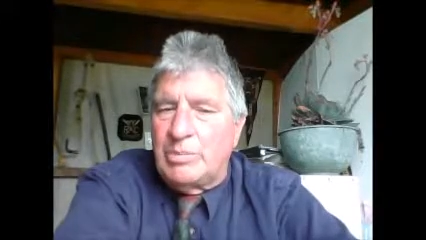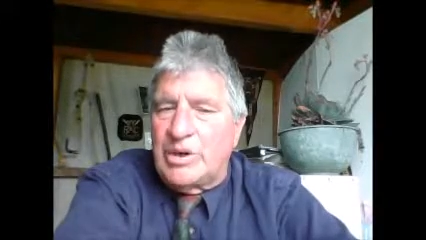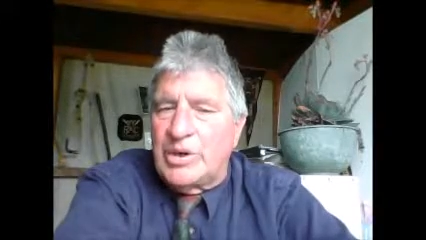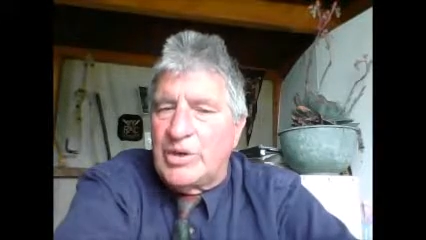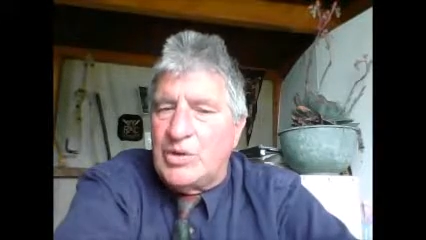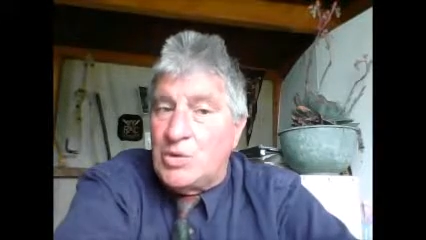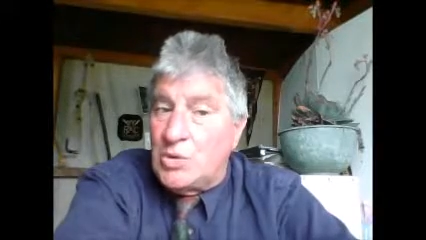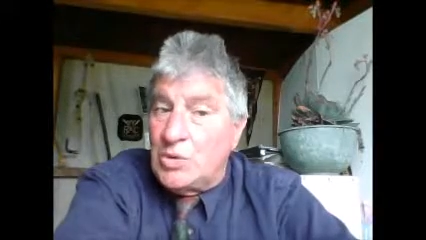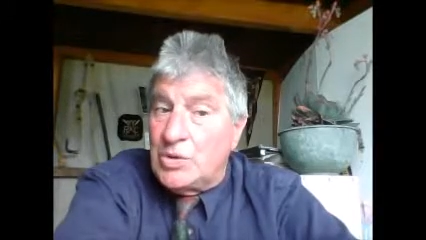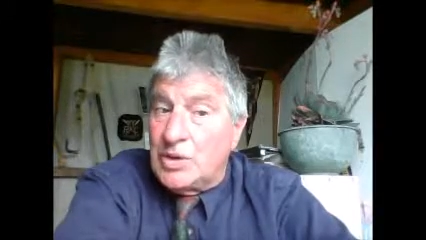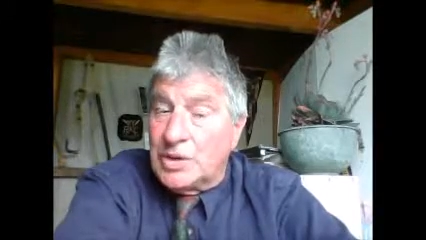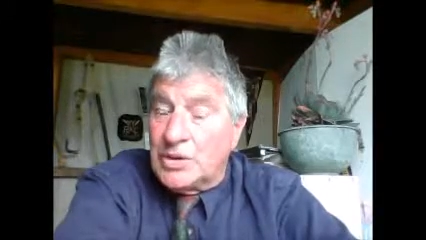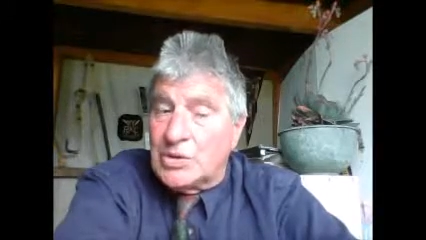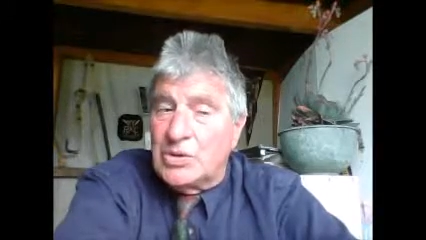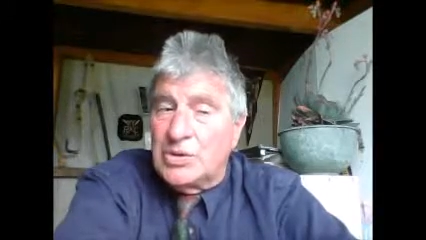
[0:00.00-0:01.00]
but I do
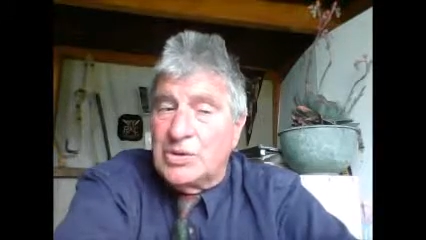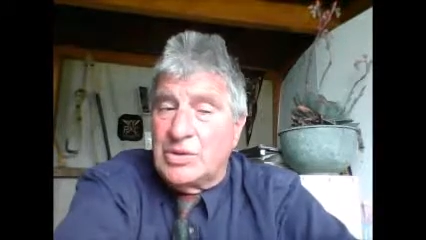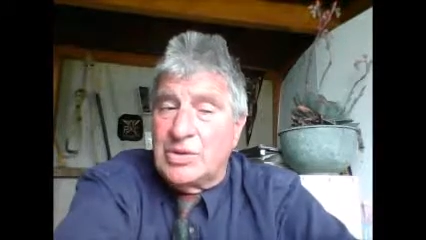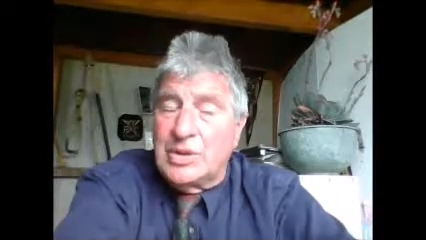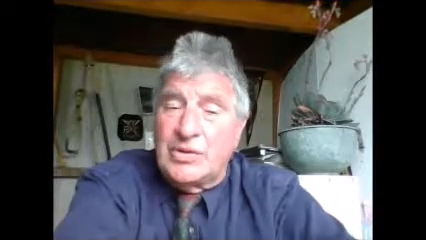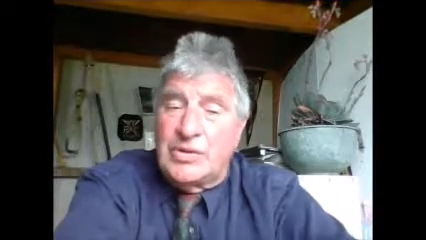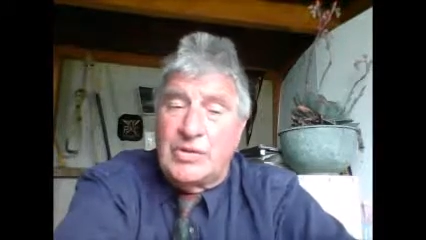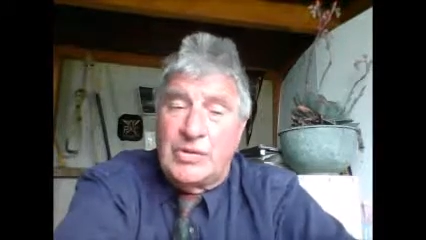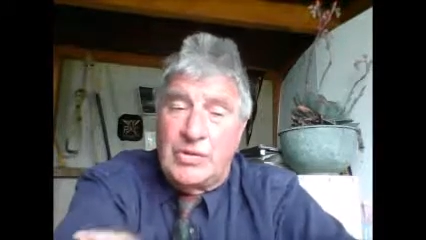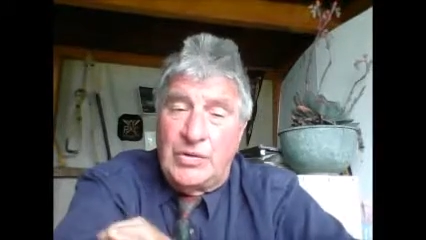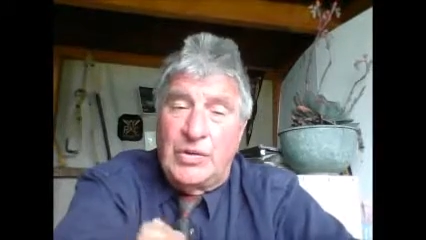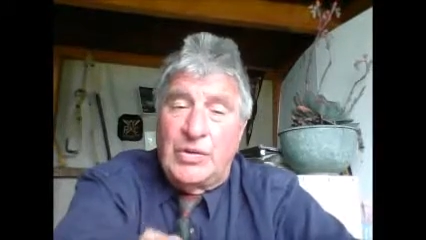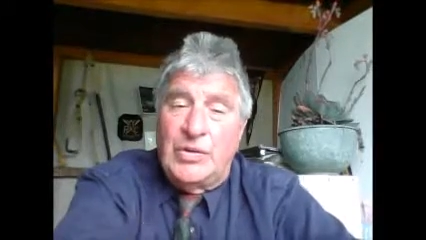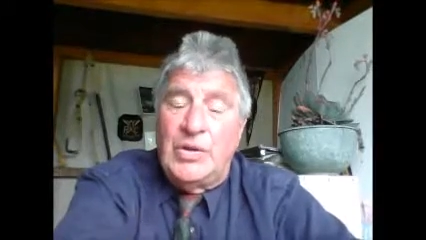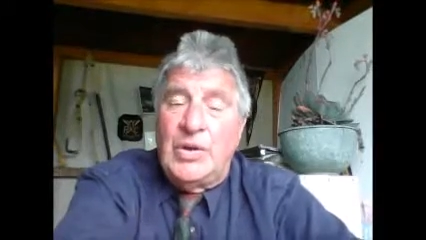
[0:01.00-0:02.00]
think certain things are
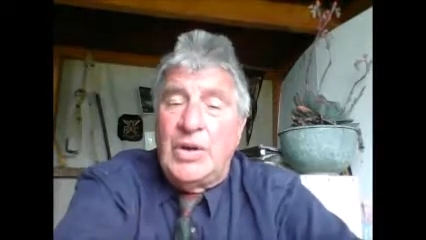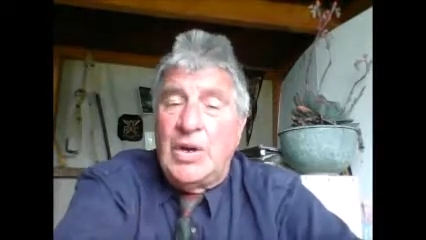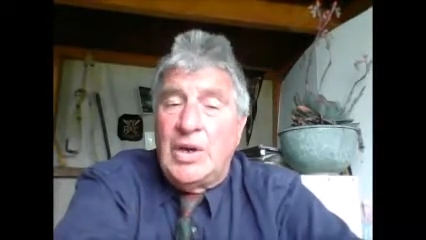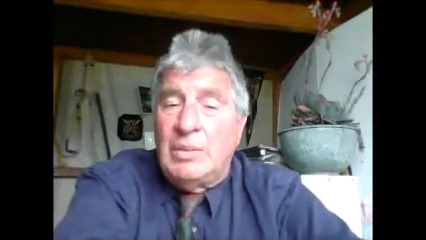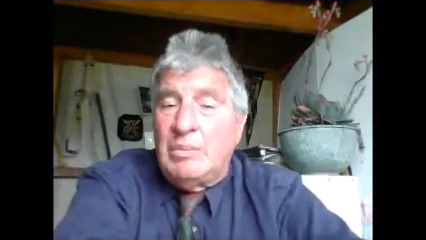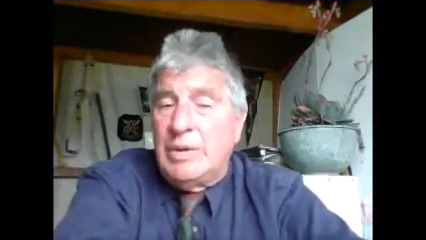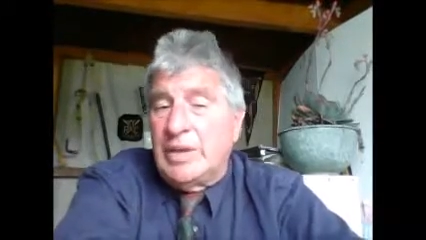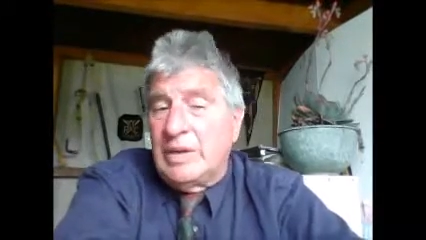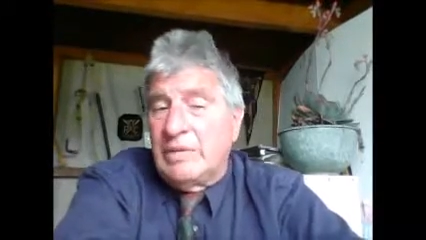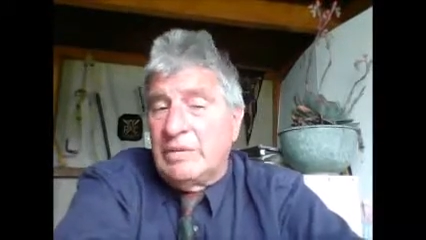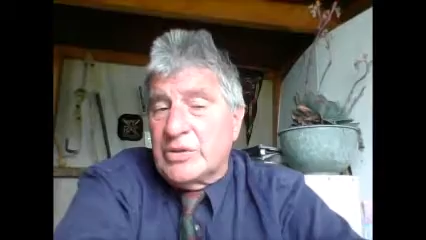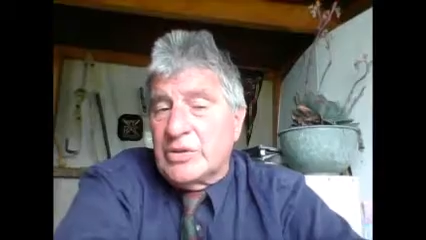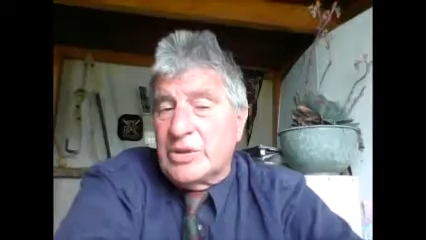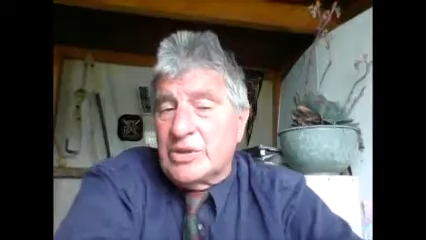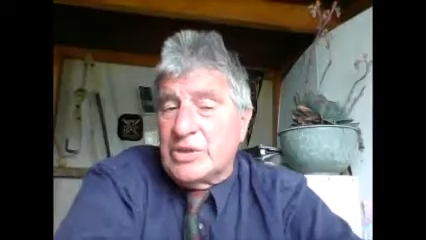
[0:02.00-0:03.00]
not being
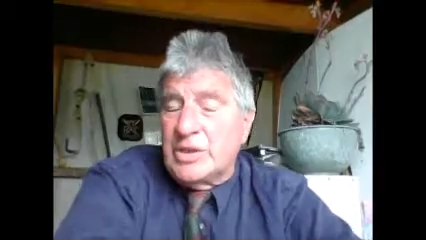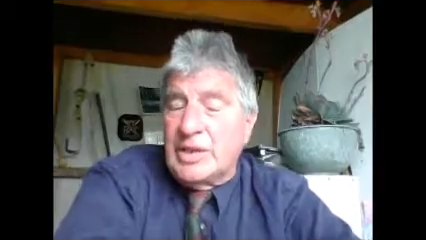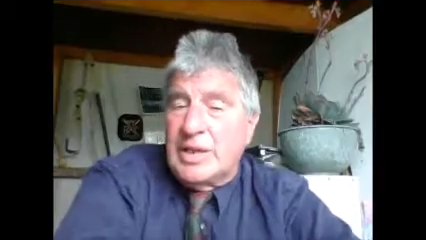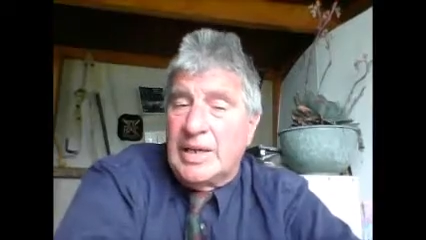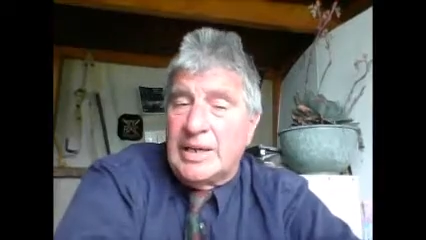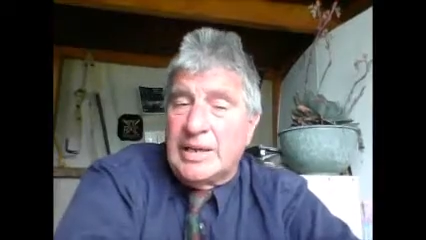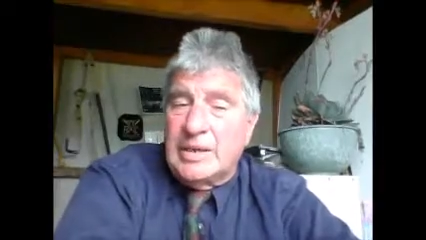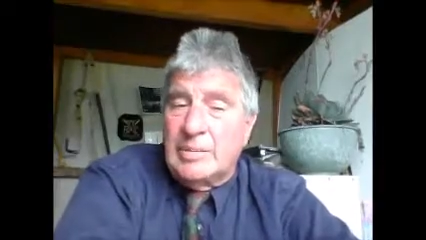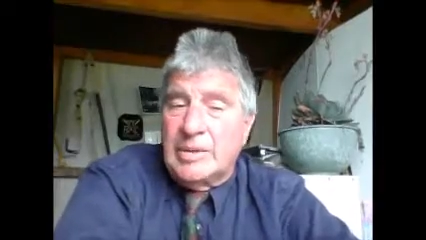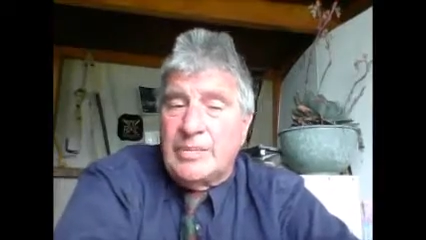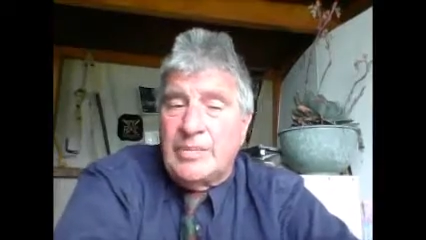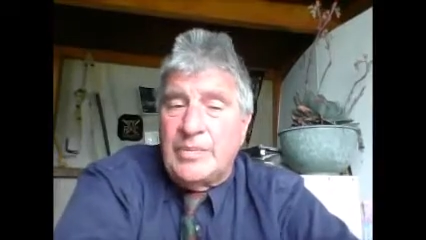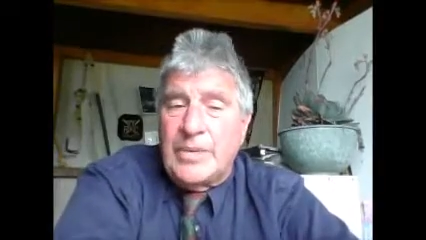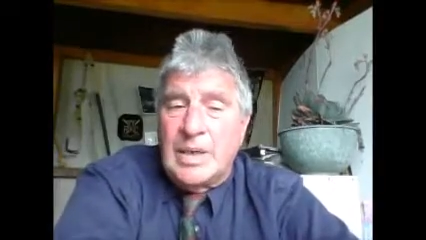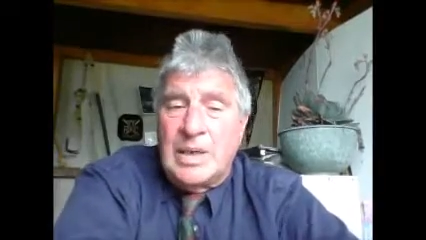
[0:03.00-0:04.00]
emphasized in the argument.